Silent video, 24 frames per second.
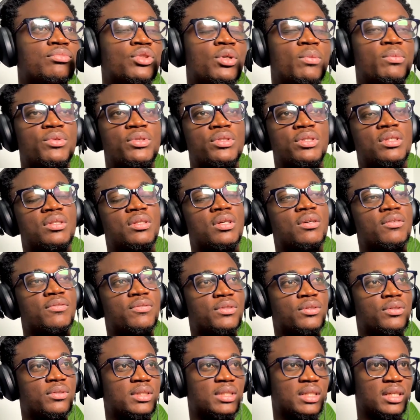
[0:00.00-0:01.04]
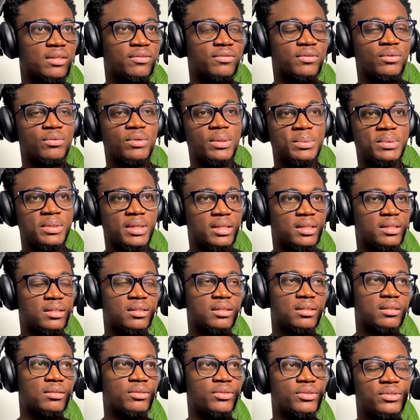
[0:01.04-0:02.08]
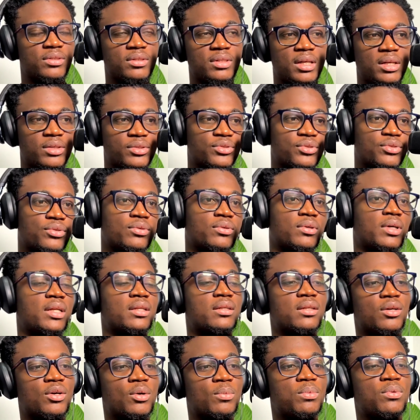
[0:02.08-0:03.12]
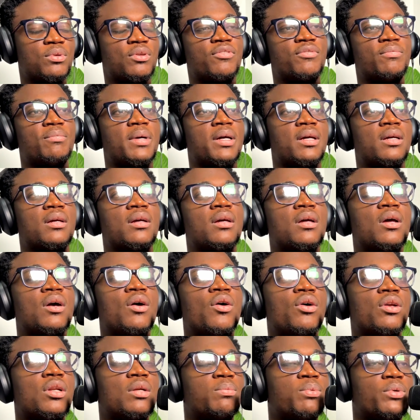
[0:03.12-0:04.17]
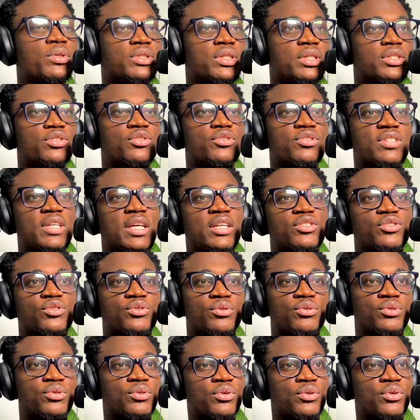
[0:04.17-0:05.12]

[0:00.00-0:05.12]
DominosKelvin.dev, the website is still using Astro, and a couple of my other projects use Astro.